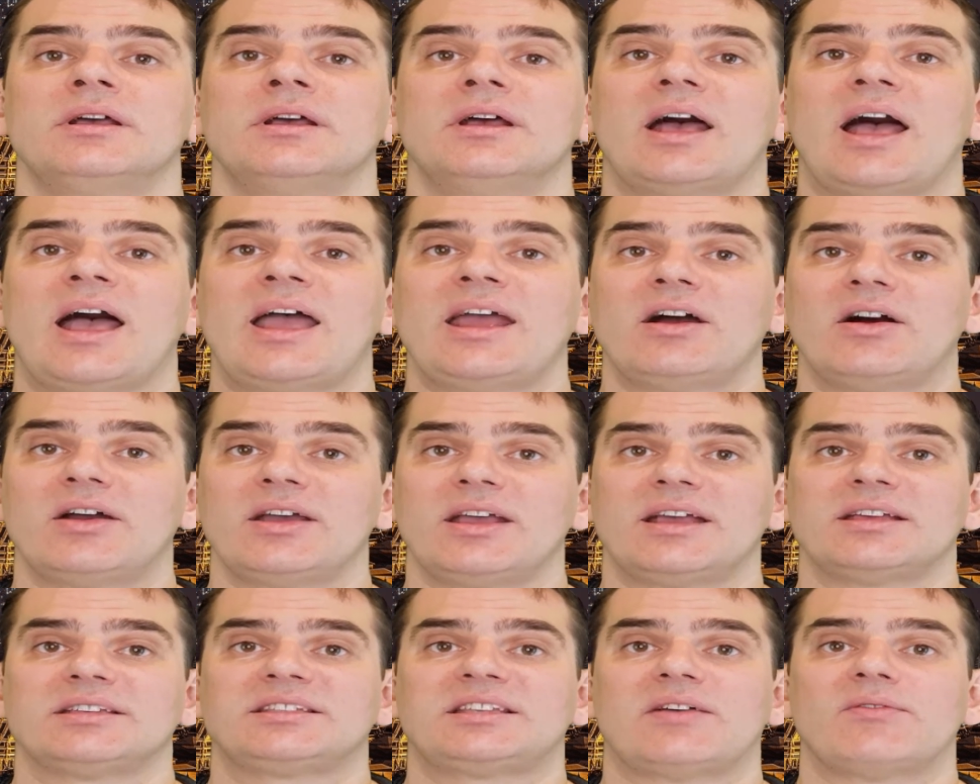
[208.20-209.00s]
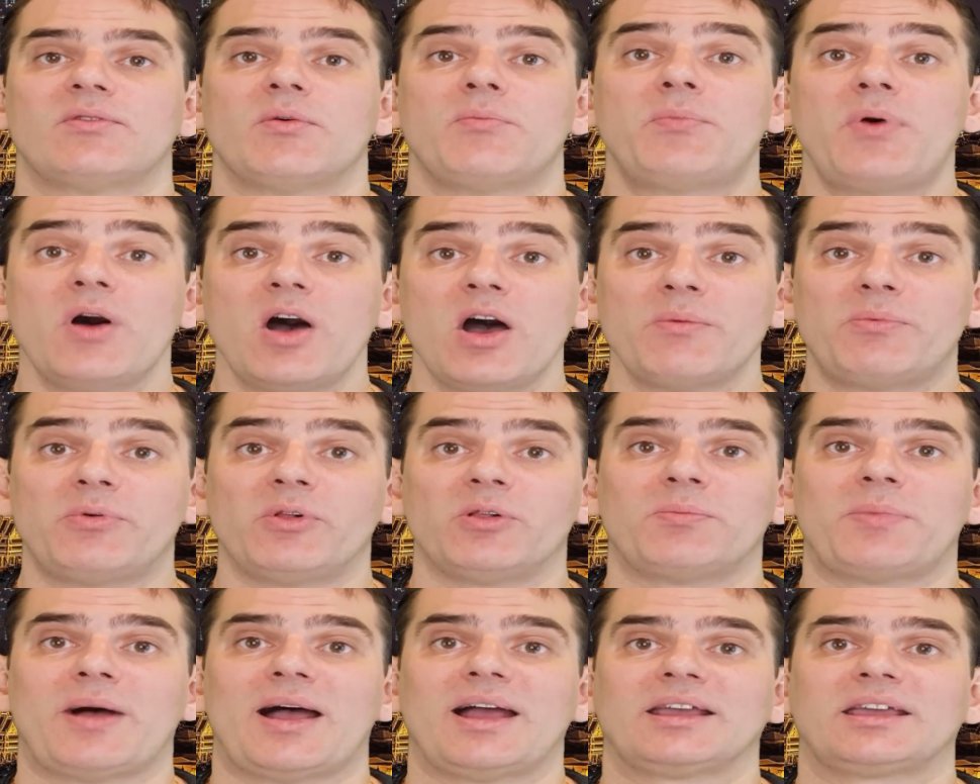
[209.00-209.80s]
AIS have a
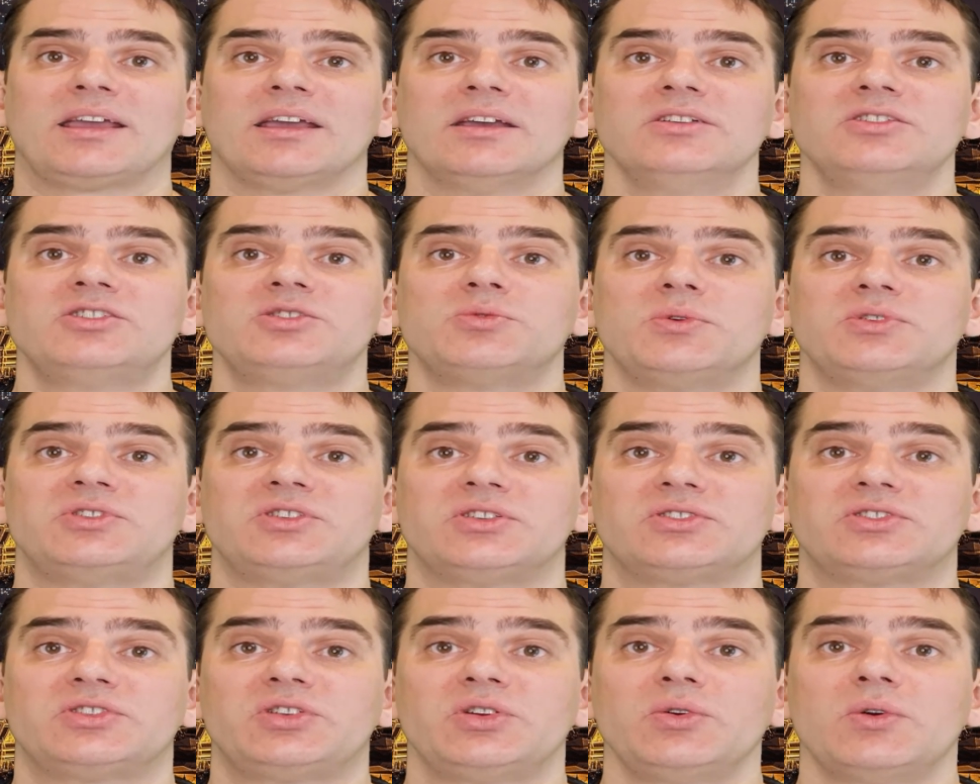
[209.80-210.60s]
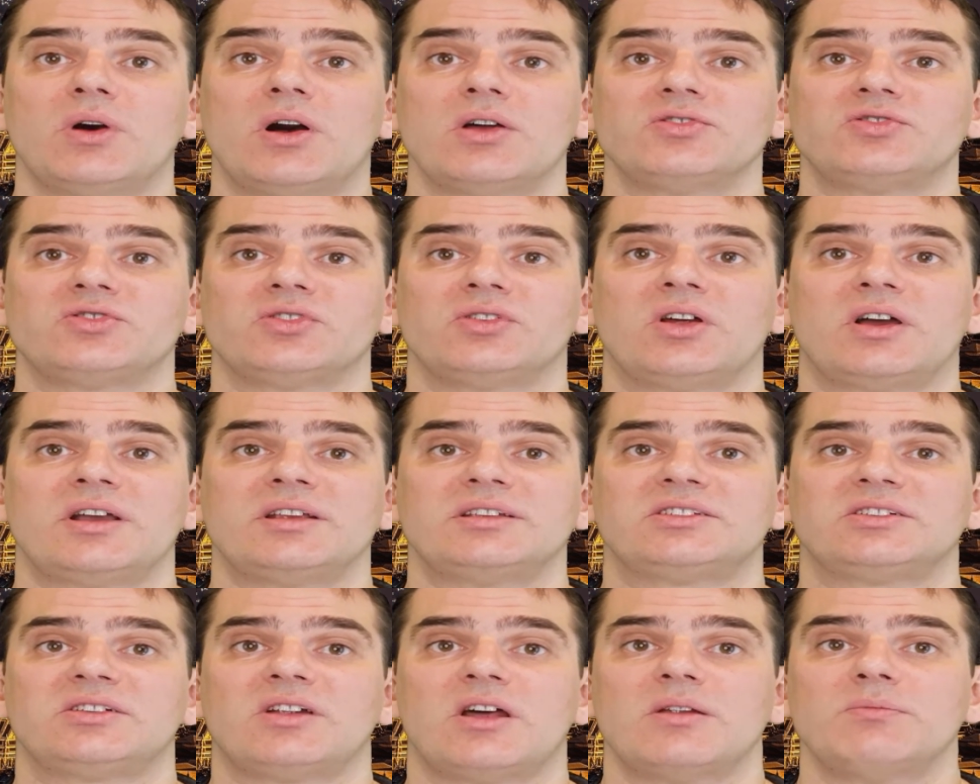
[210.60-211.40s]
purple package, which is
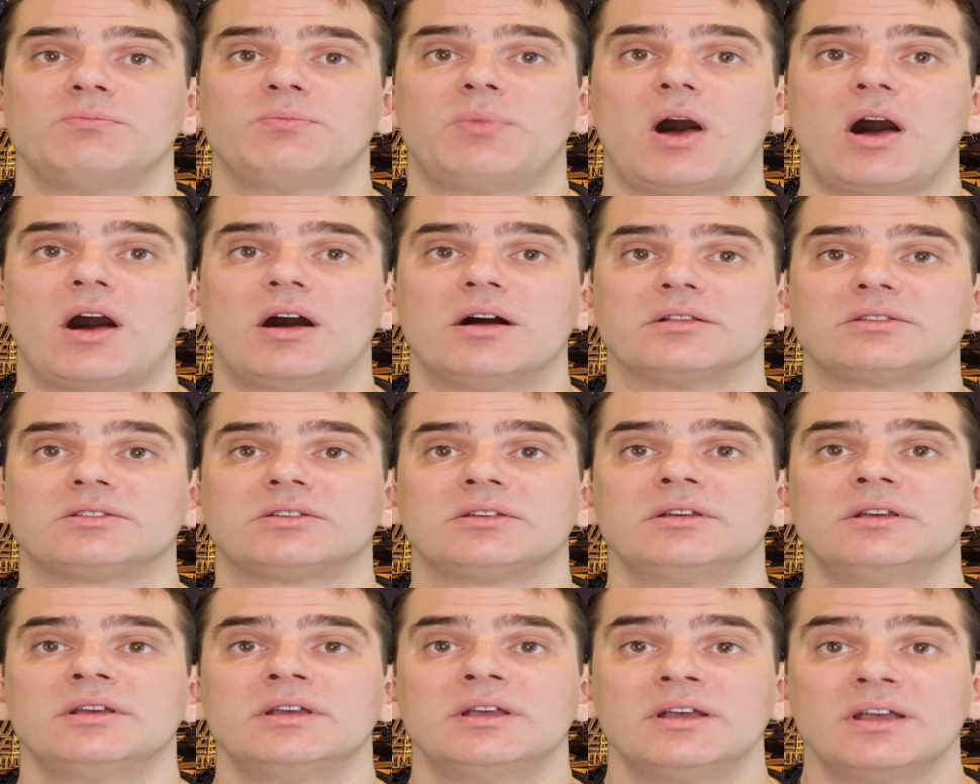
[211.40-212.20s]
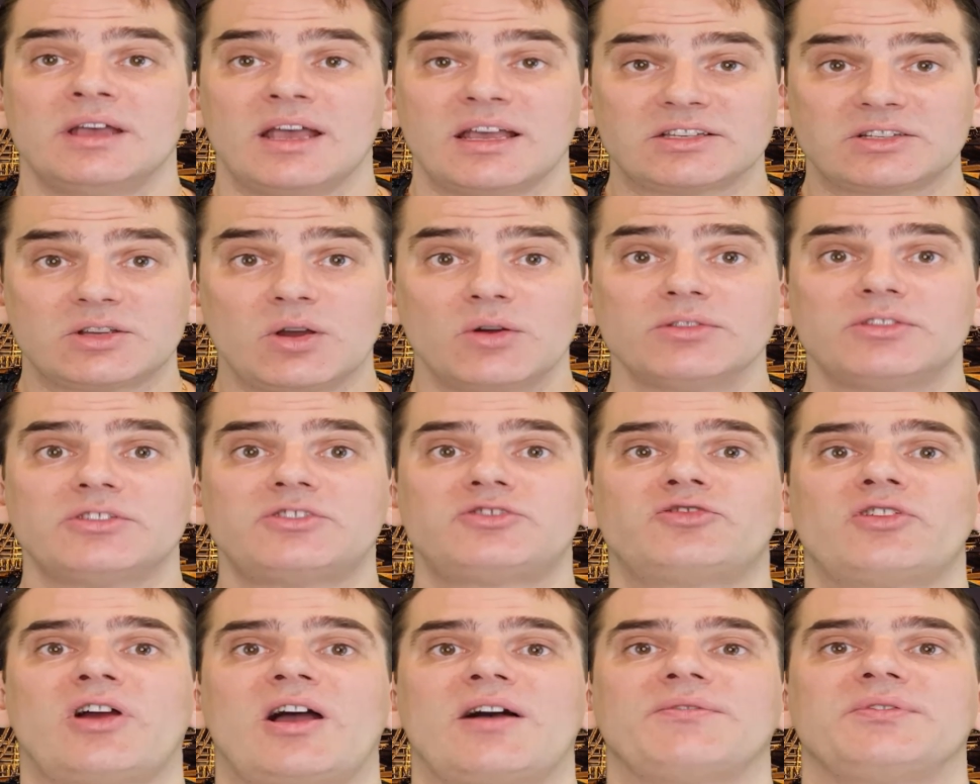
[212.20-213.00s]
299 baht. It's called the
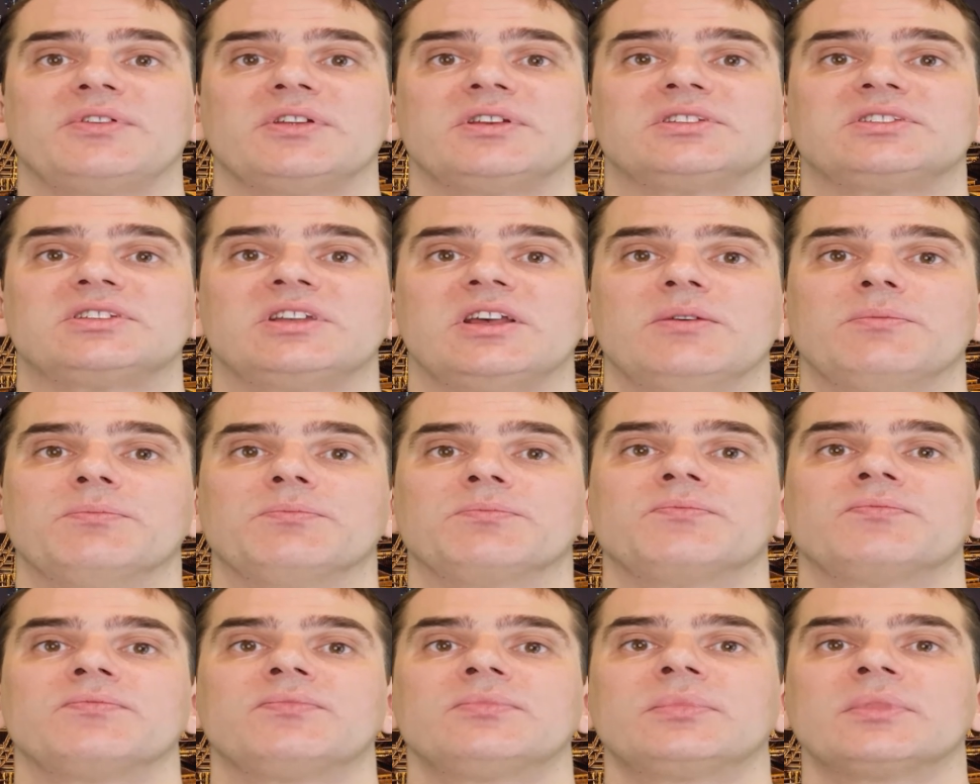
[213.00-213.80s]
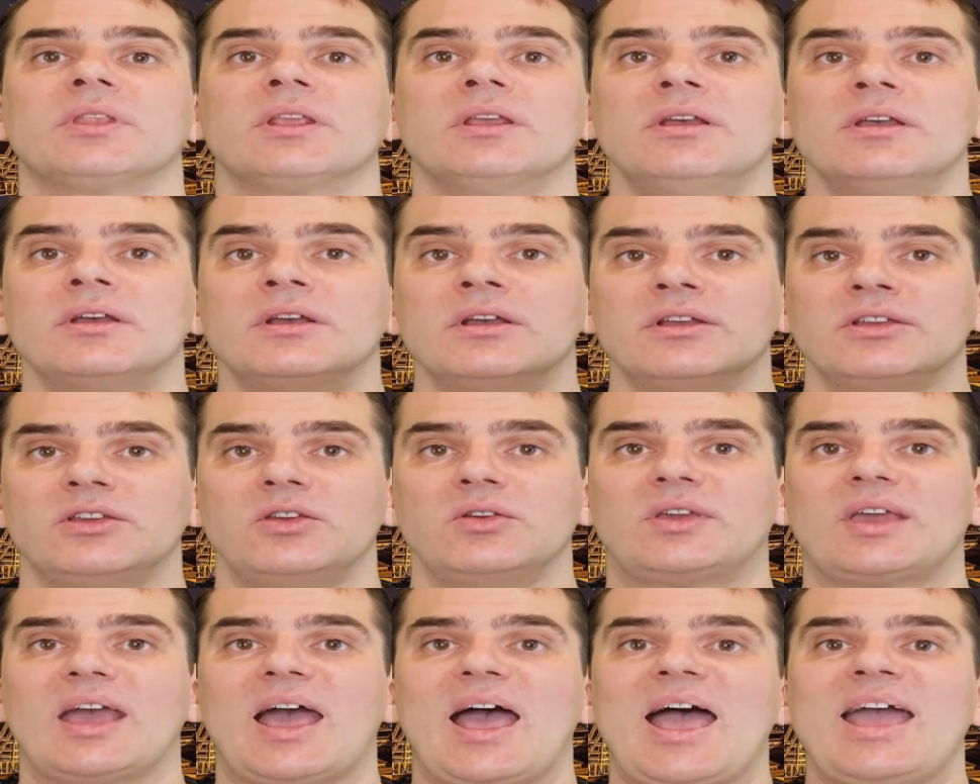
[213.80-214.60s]
Traveller SIM.
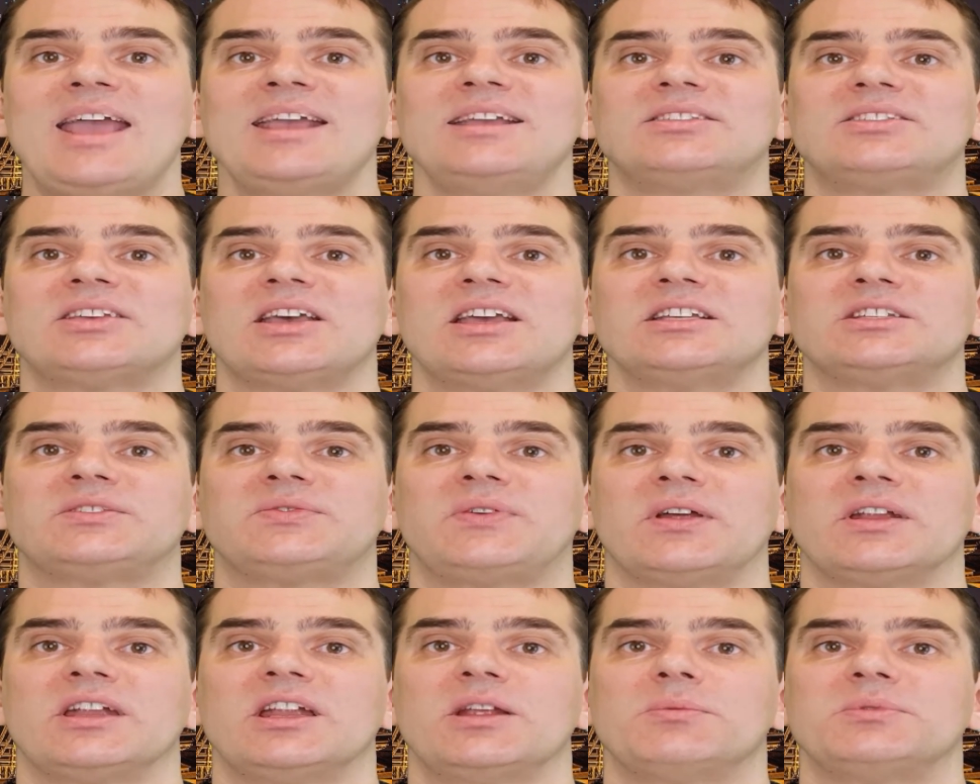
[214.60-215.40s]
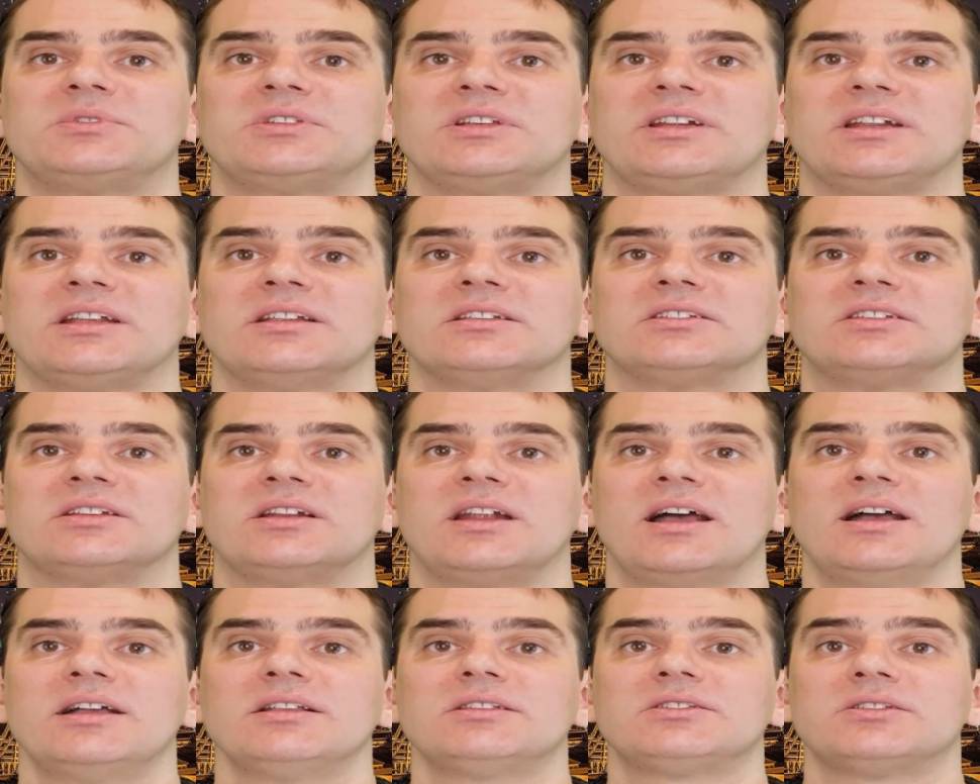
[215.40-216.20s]
You get 8 days of unlimited
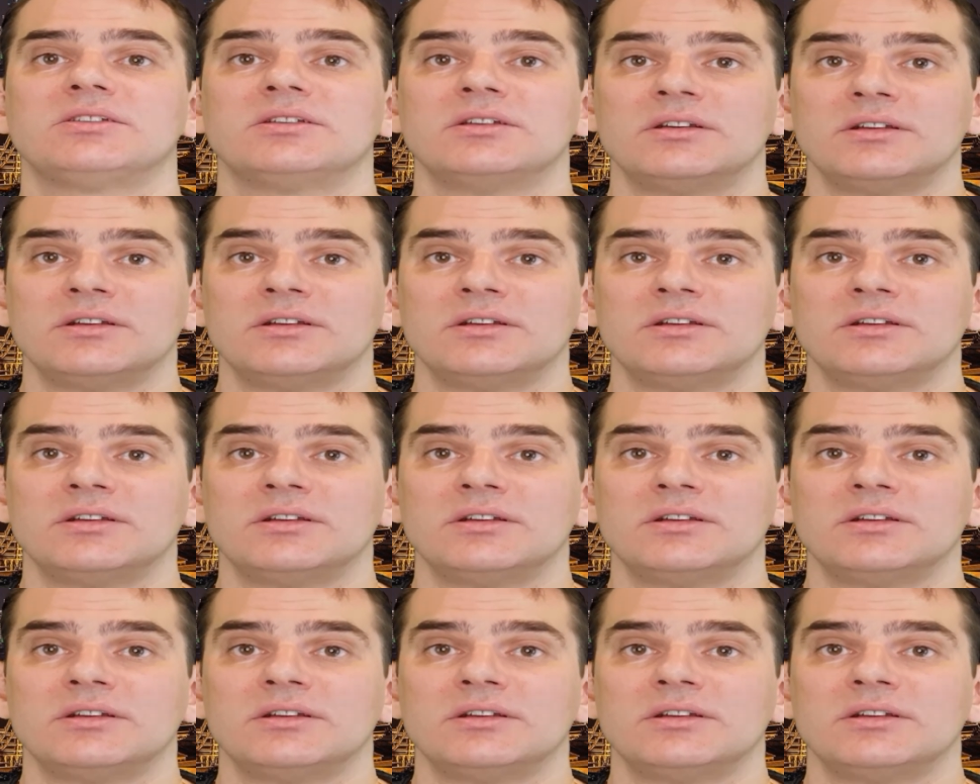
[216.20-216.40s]
internet,